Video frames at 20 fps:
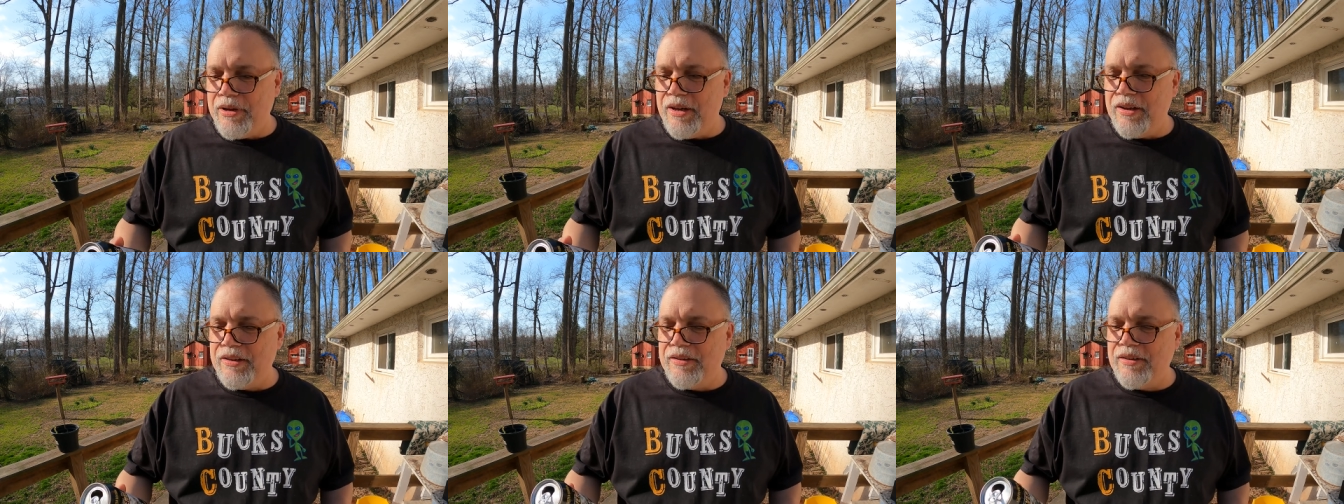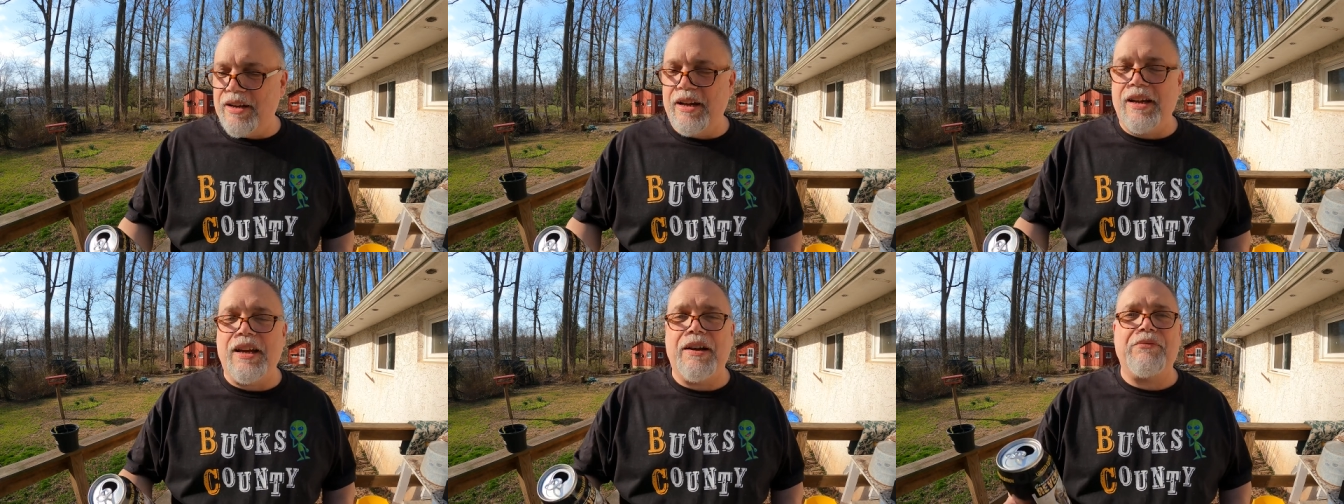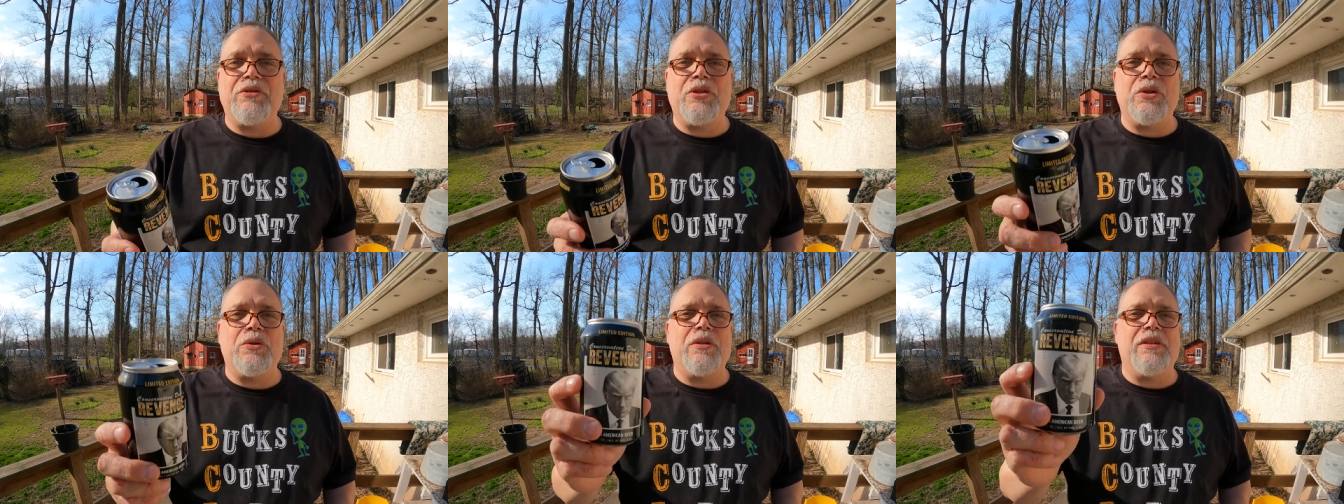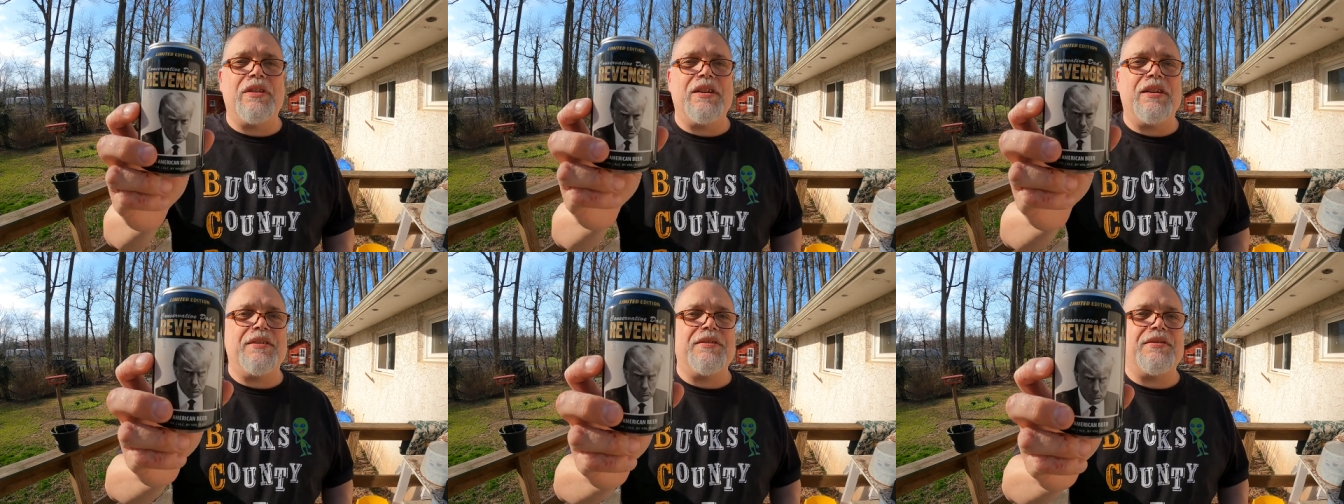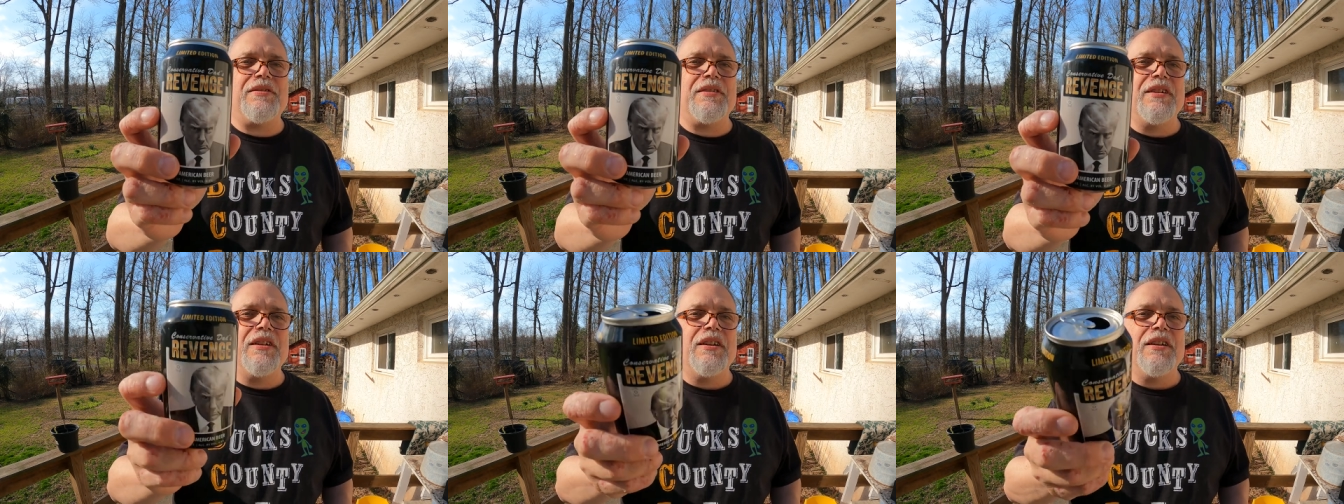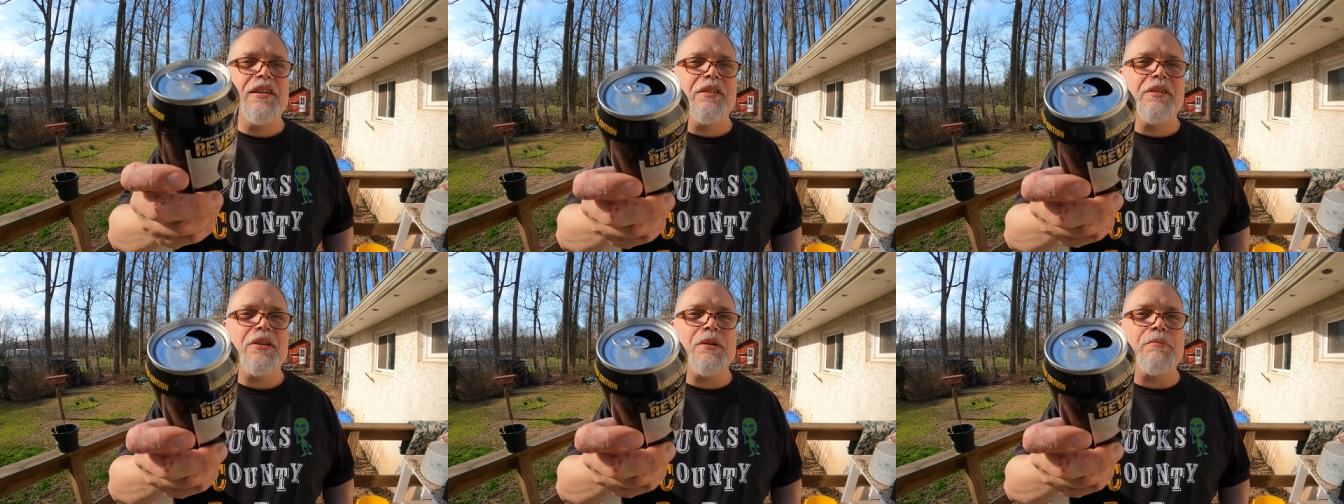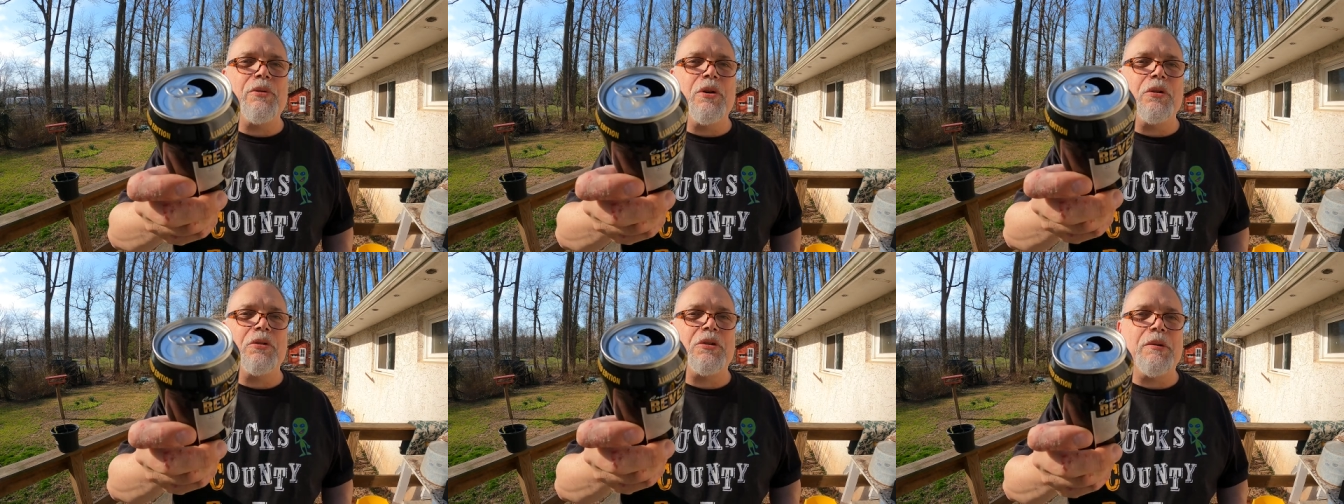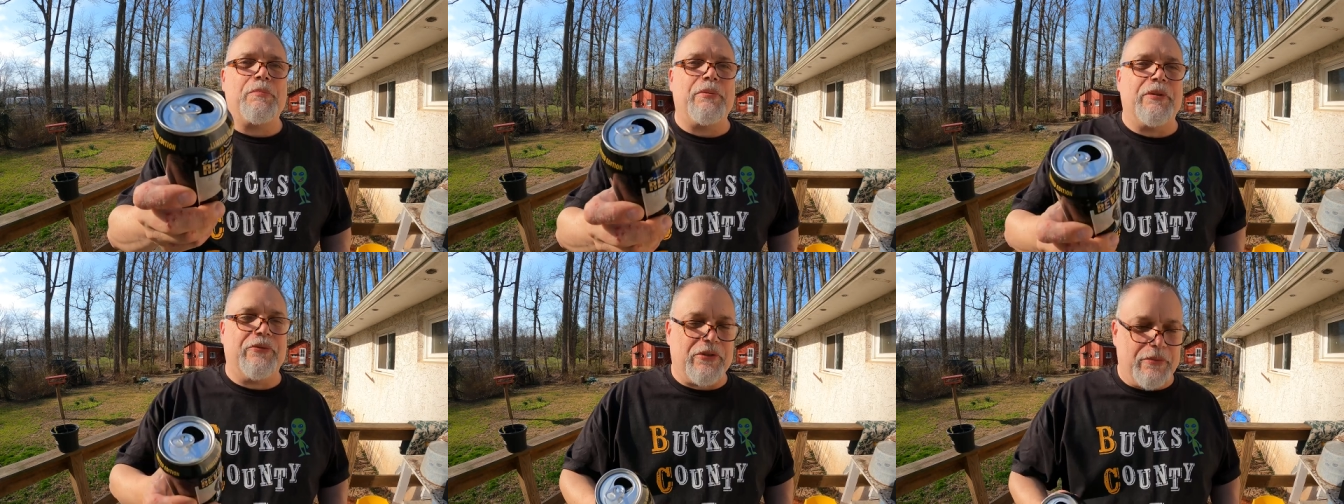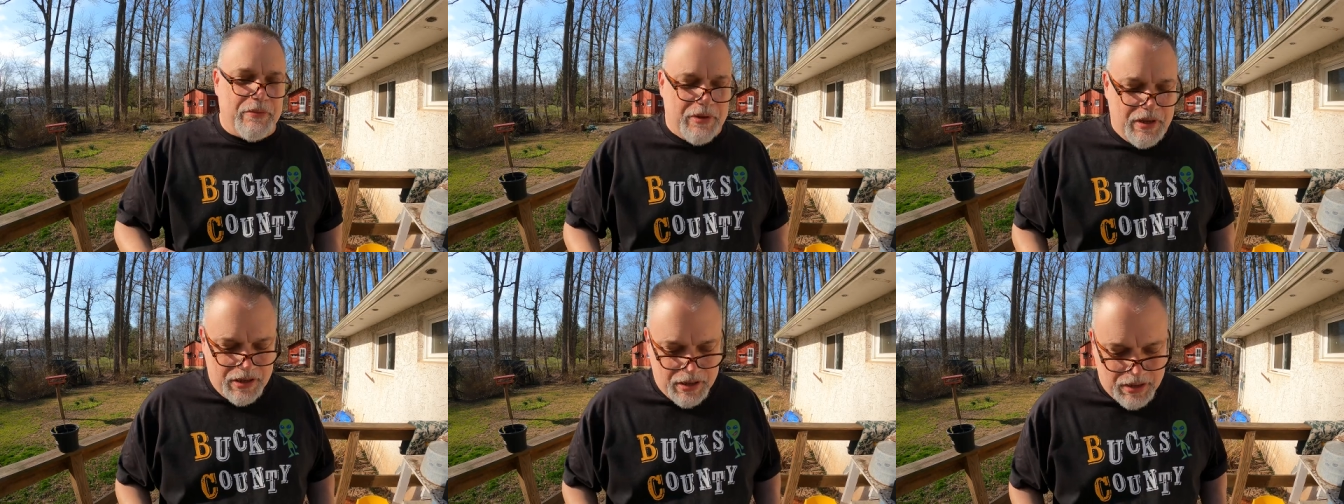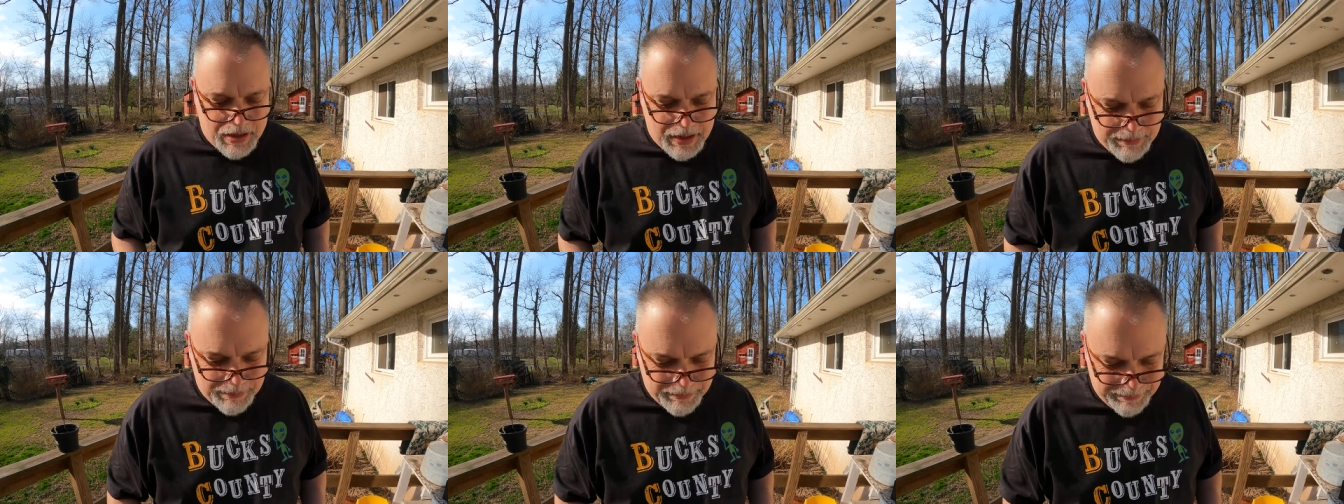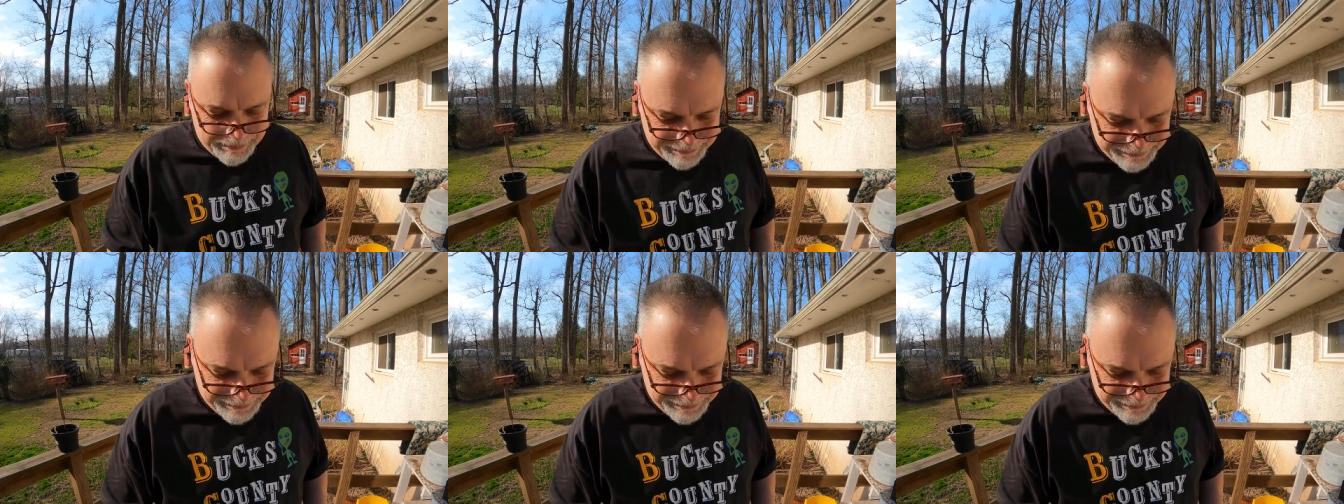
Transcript: But I have two of these. They're both open from the top.